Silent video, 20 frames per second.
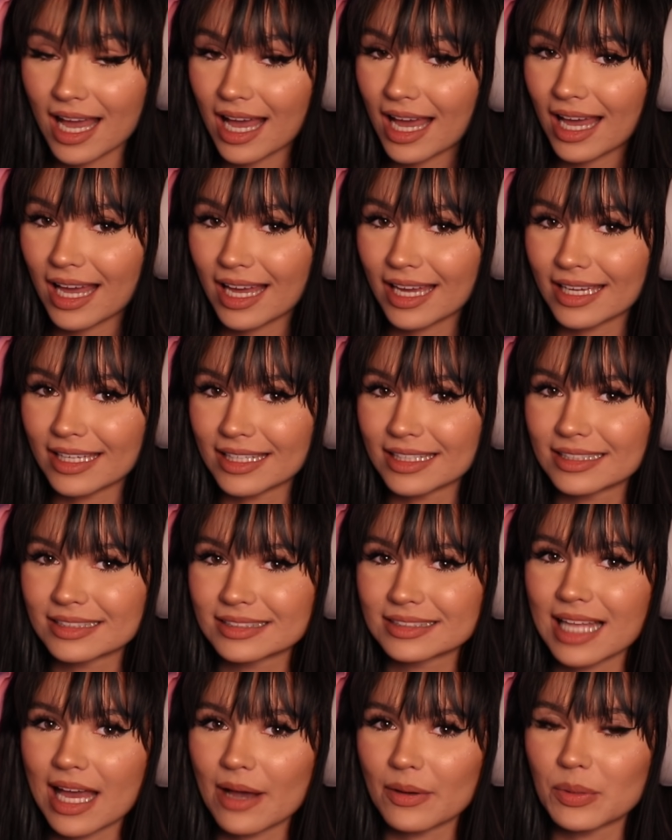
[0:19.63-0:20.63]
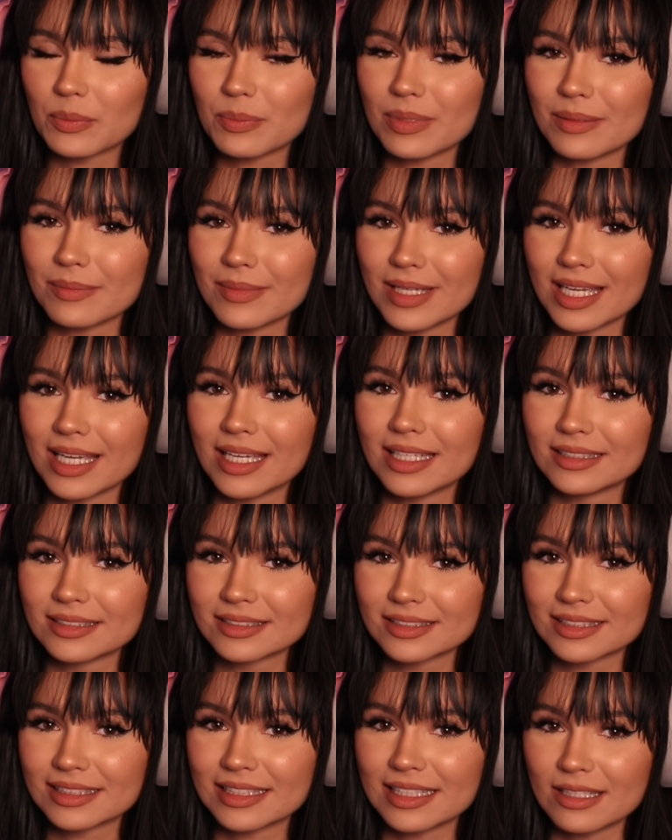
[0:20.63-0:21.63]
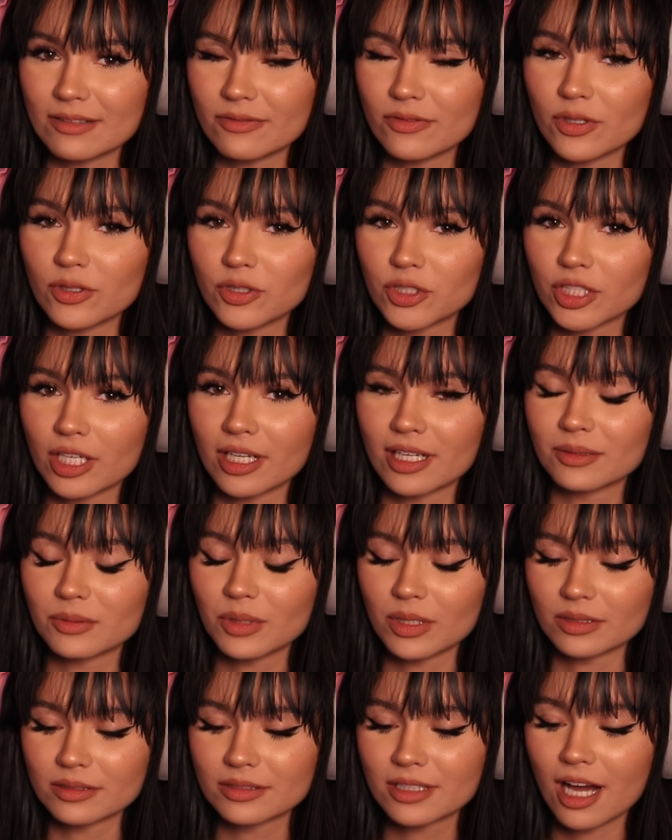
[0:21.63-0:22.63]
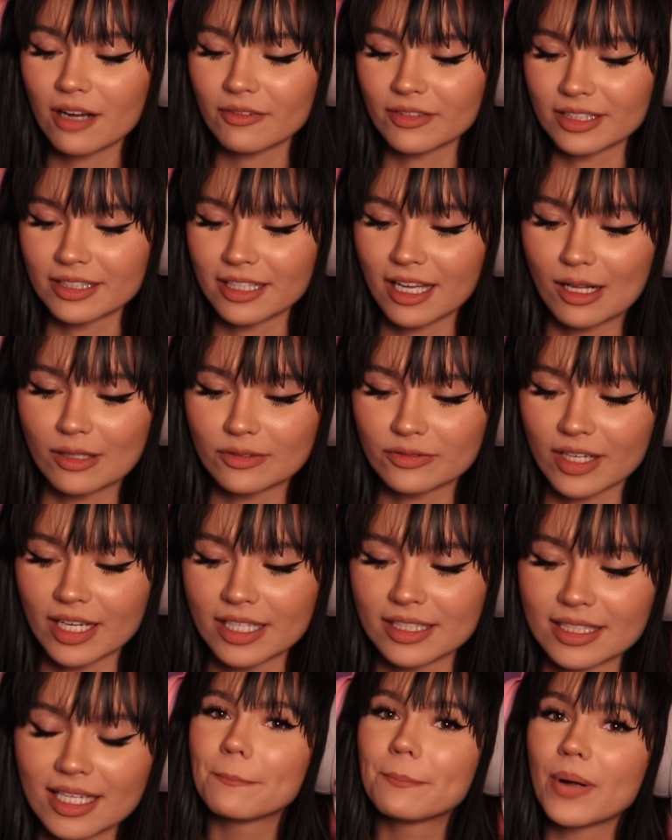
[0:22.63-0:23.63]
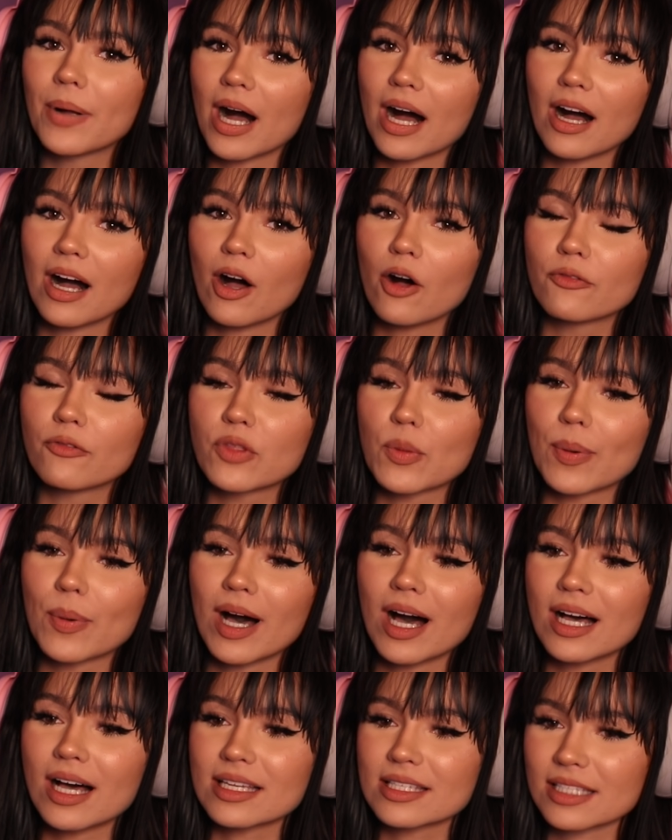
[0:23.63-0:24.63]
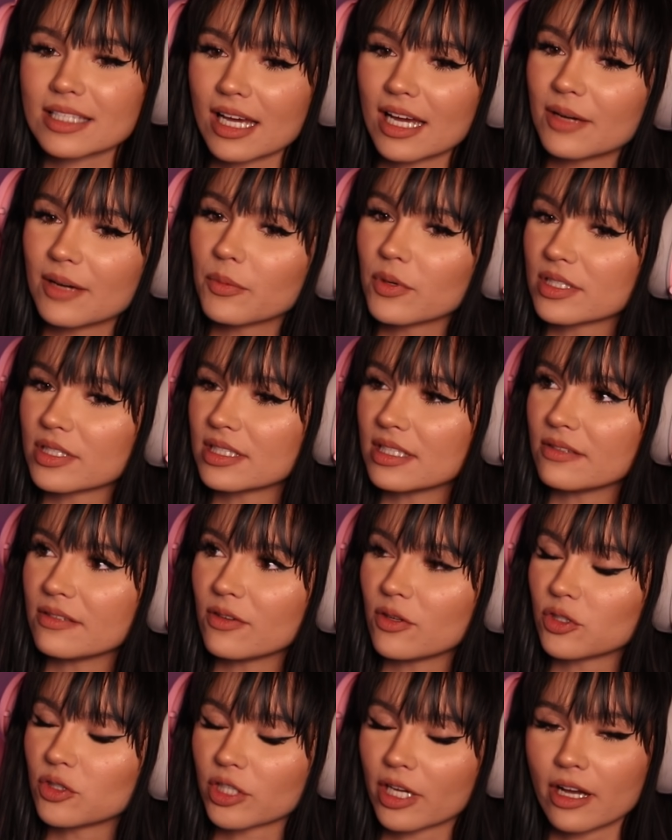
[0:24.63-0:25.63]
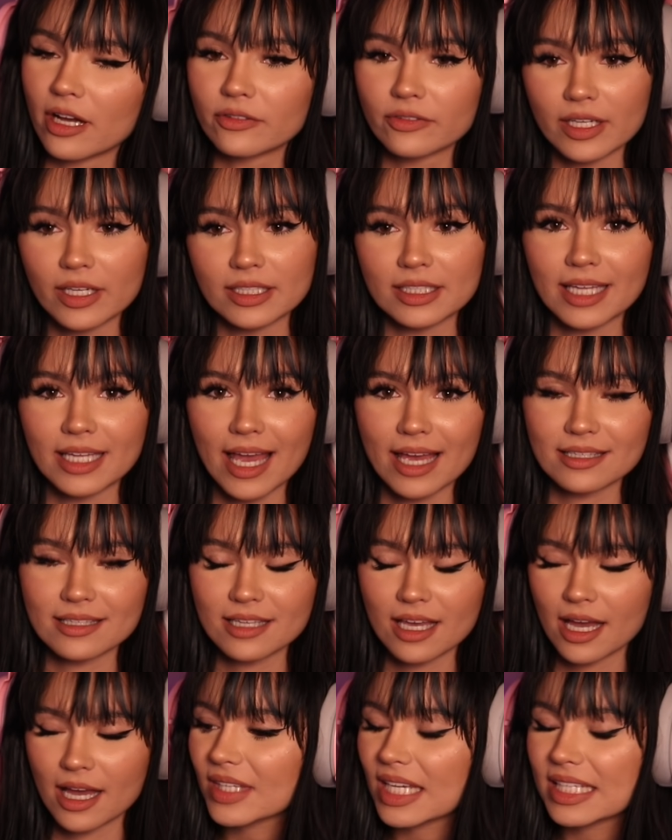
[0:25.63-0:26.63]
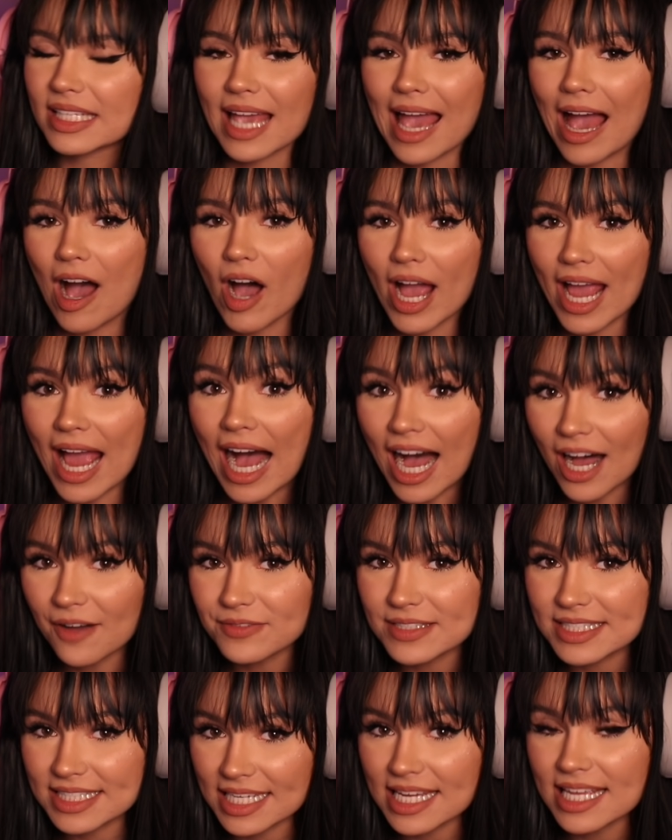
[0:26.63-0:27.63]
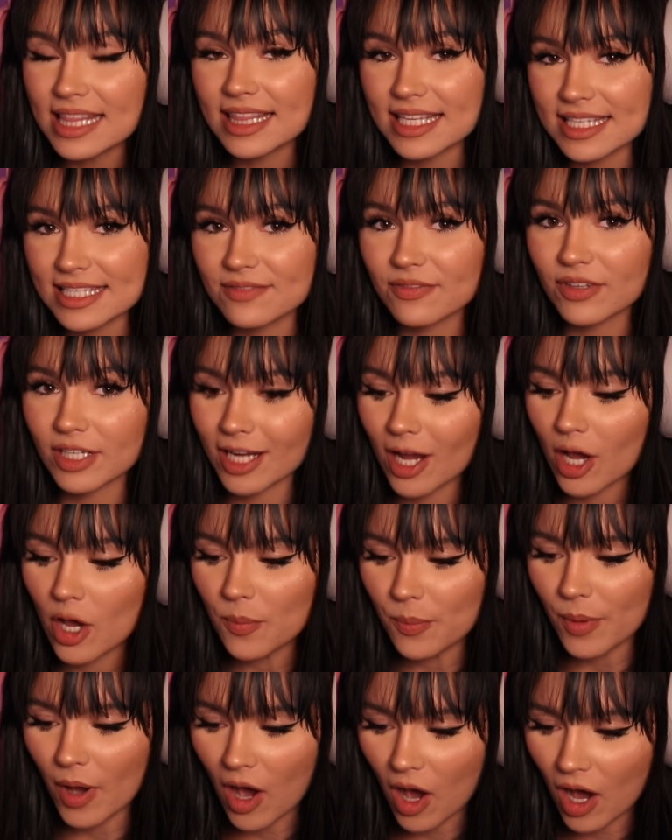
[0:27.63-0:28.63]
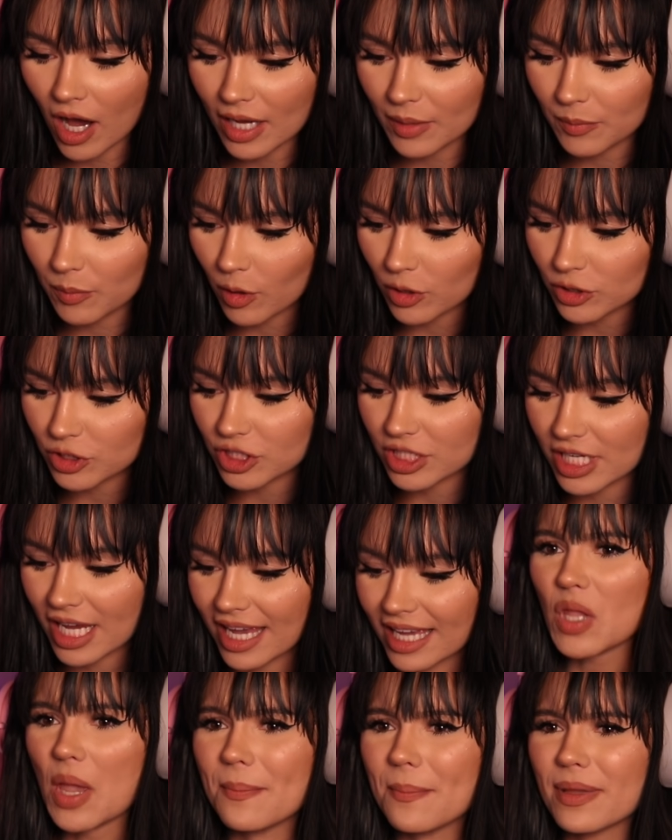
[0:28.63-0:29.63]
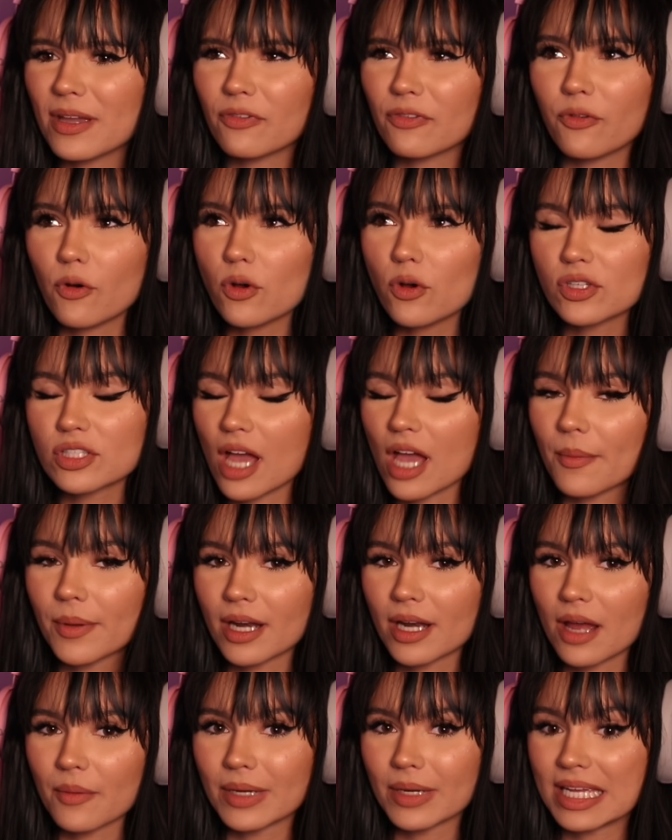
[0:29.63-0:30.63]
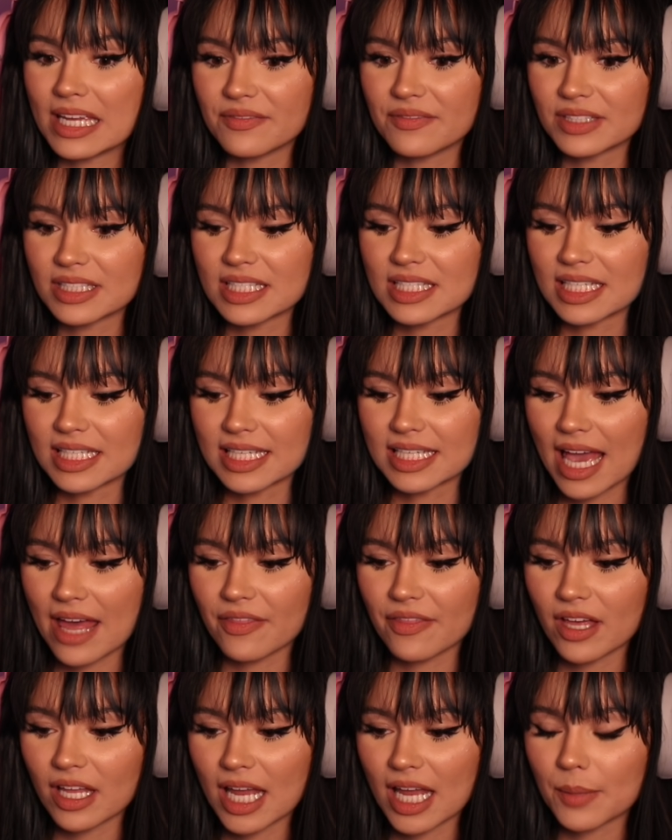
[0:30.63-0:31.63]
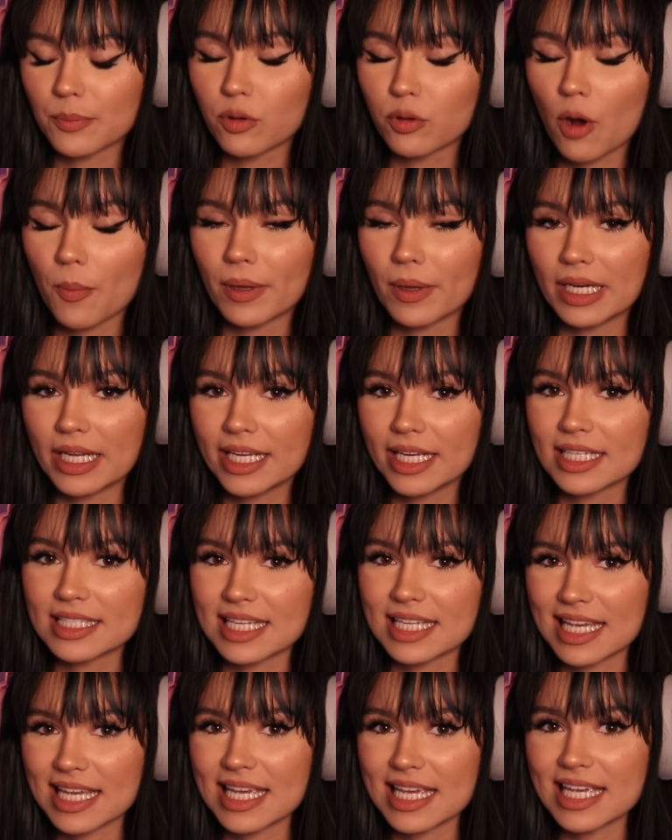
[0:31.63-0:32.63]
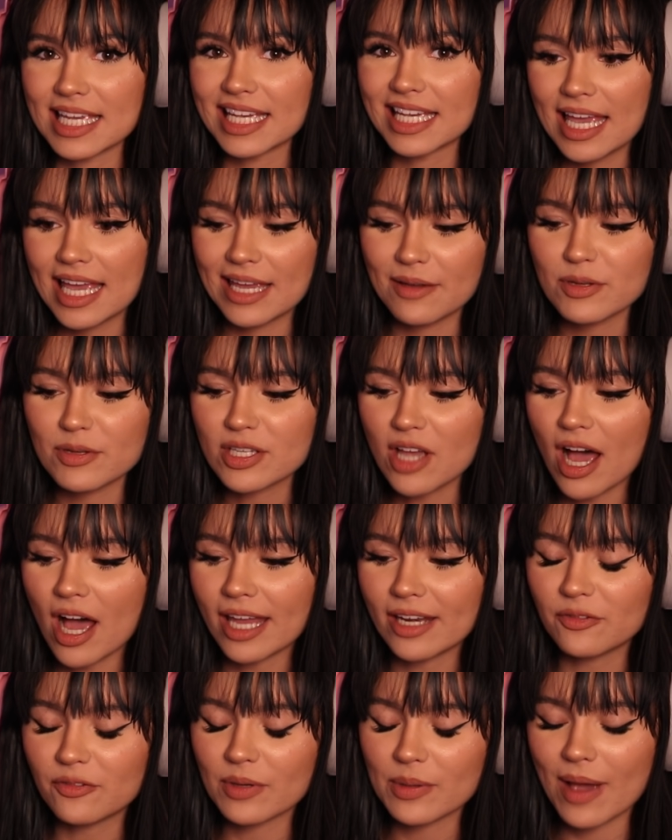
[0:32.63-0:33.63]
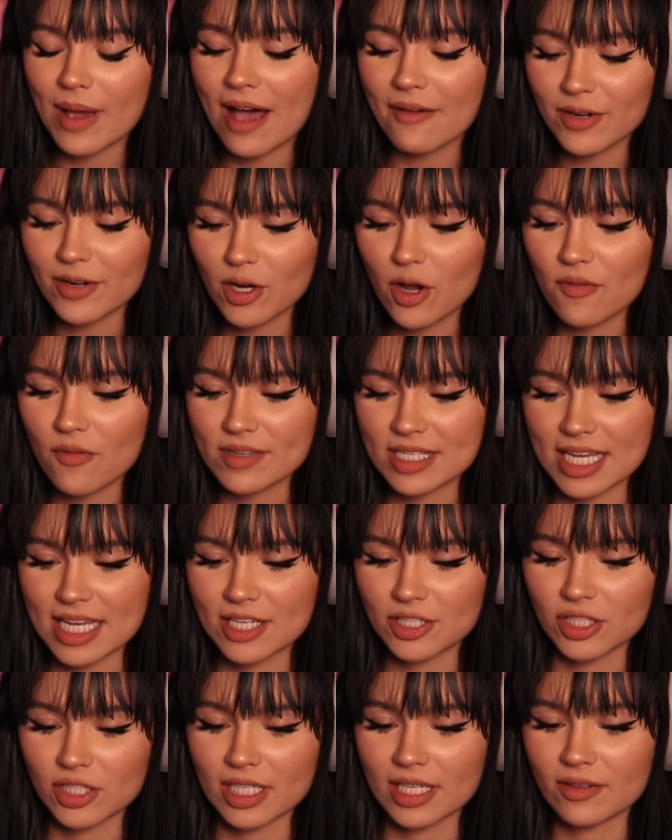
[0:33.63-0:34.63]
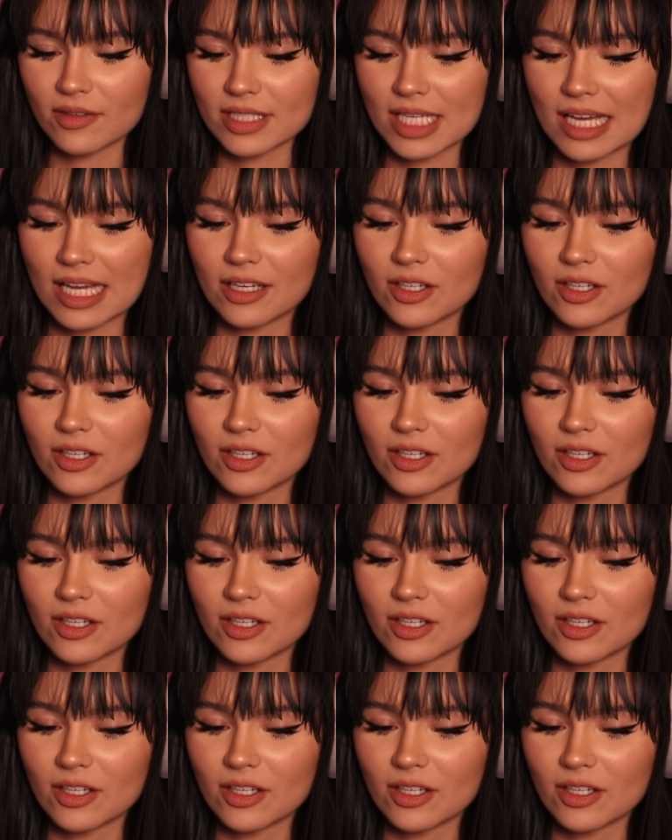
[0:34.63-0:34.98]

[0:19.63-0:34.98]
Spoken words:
hi, that would be me, the future, well, current girlfriend. But of the past, I was the future girlfriend. Yes, hi. Yeah, I have seen this video, but I watched it before Simon and I were even together, like properly, because he was kind of, we were having a conversation. He was like,